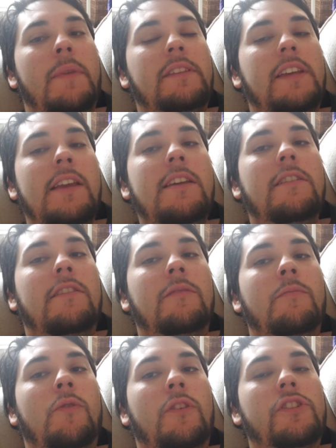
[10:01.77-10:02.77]
By taking
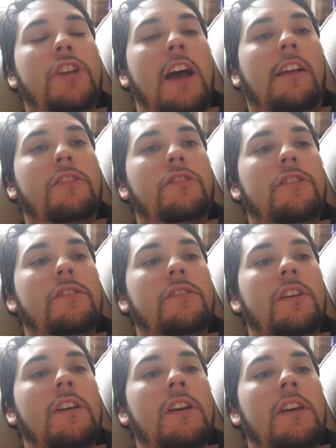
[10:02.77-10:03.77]
on more
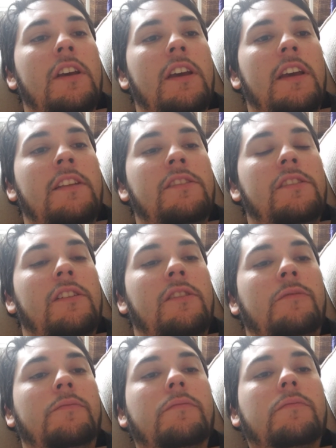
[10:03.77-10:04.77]
challenges. And
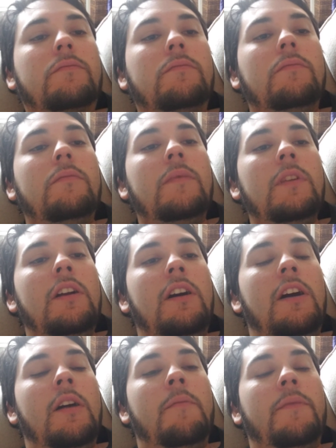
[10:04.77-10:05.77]
so
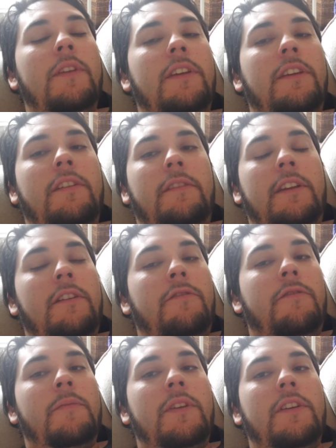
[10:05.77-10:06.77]
from the
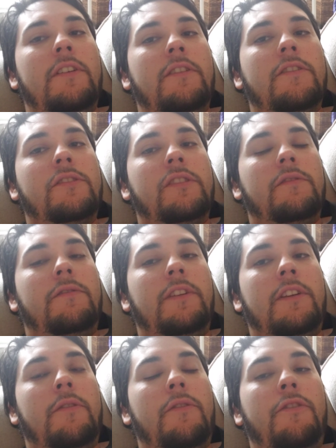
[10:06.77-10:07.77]
years of
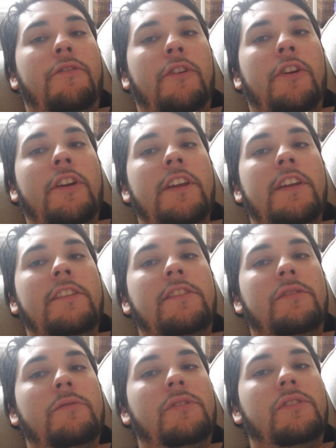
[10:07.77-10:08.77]
30
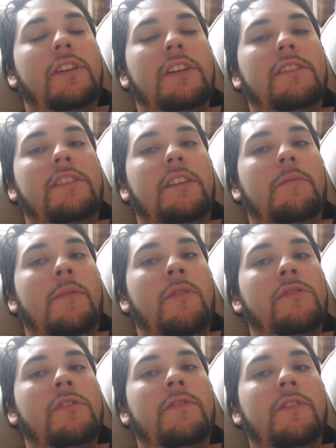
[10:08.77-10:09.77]
to 60,
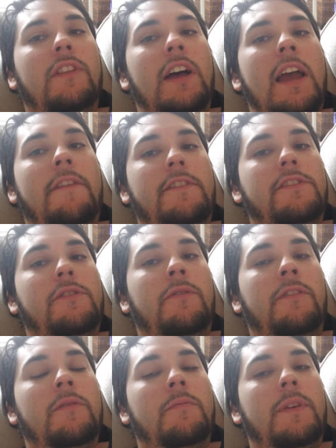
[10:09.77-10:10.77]
most of your life is
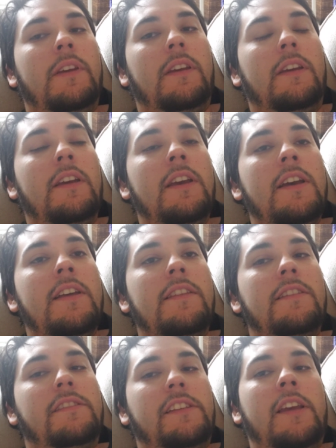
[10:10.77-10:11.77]
going to be
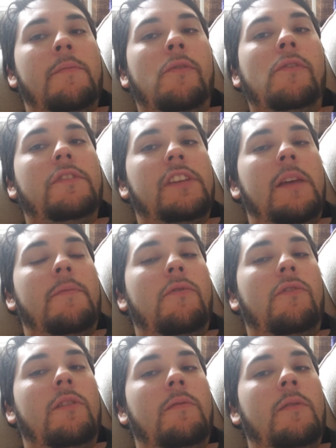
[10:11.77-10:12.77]
the same old.
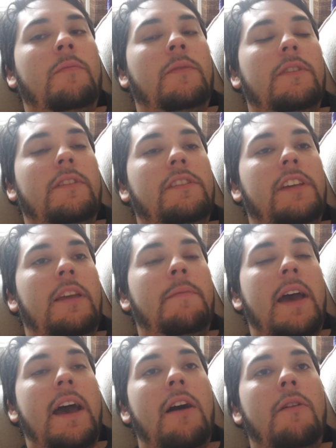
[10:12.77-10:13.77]
Come home to the same
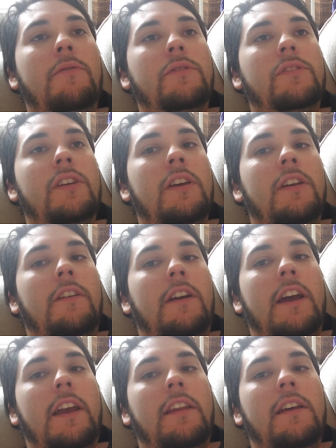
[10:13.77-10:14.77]
house,
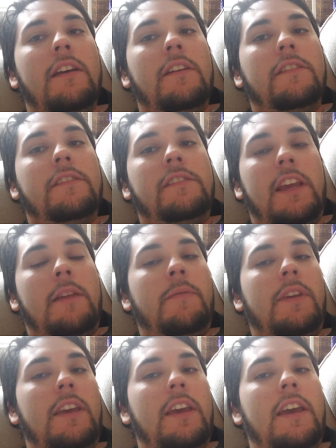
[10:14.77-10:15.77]
right? Same
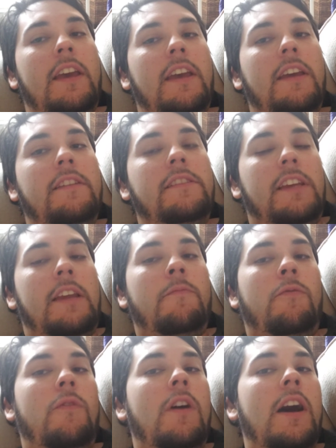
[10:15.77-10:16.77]
kid,
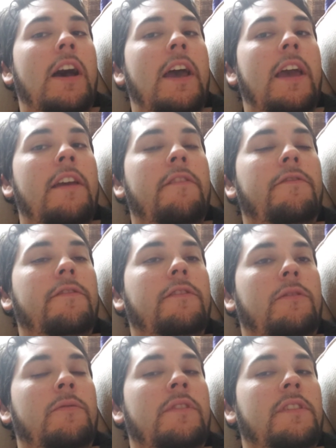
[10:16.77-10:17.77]
same wife,
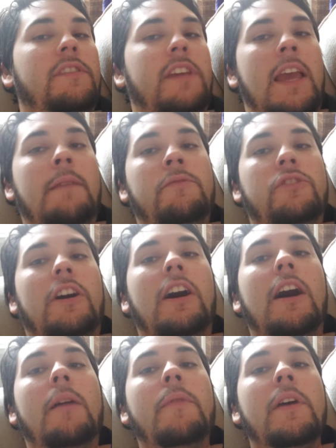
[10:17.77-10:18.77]
doing the same
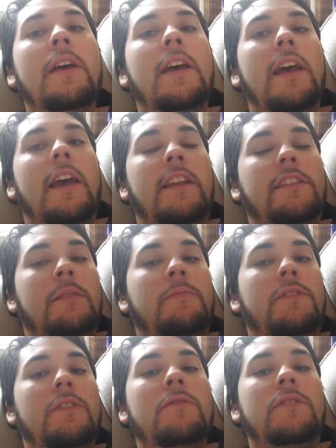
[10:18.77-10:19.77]
job, and it's
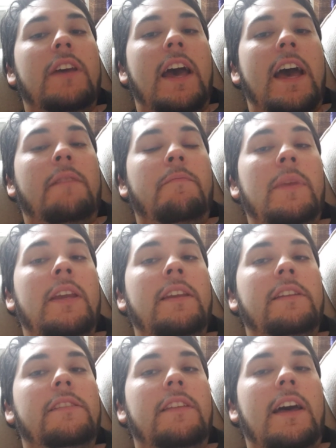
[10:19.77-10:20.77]
up to you to add
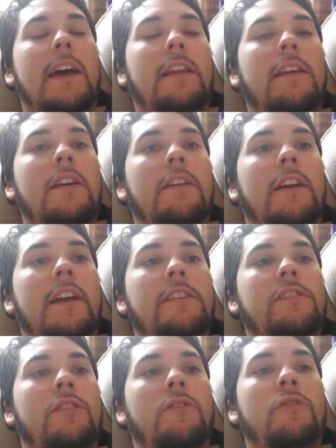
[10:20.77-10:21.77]
meaning to that,
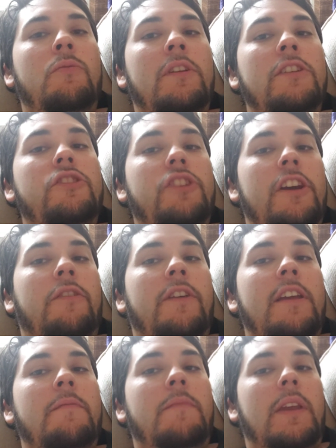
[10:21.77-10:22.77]
right? So you want to
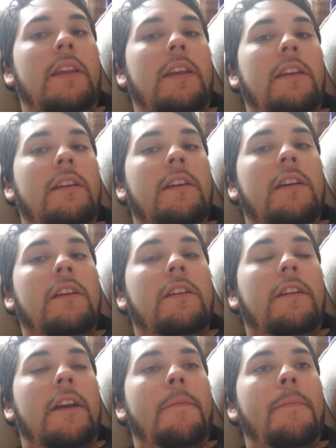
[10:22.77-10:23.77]
generate meaning,
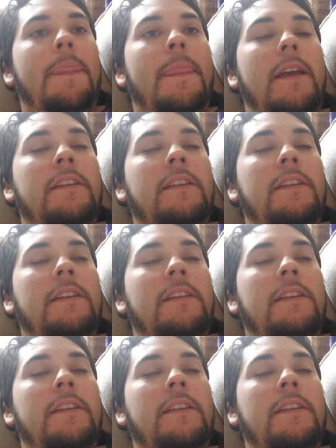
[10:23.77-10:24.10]
right?